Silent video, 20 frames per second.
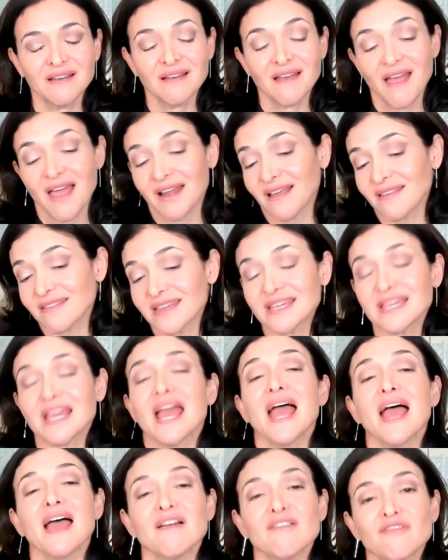And I think
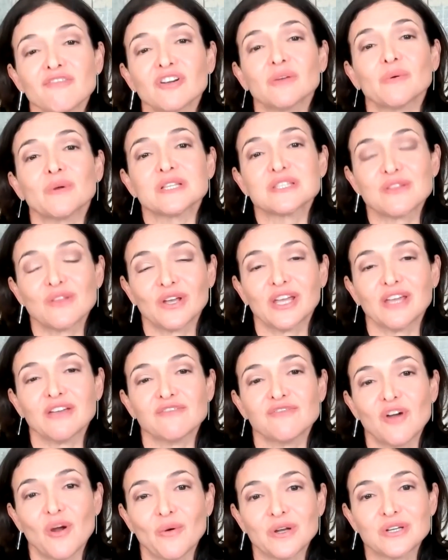everyone's looking
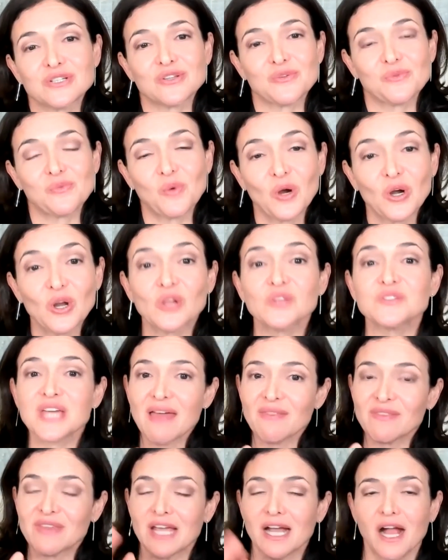forward to the world
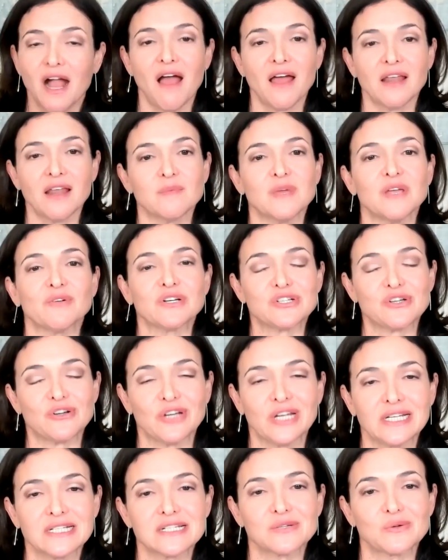and the economy
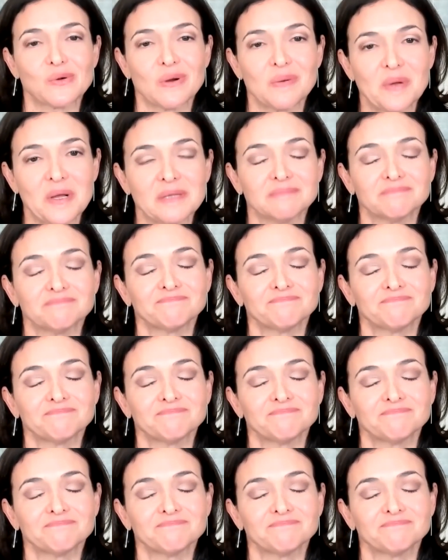returning to normal.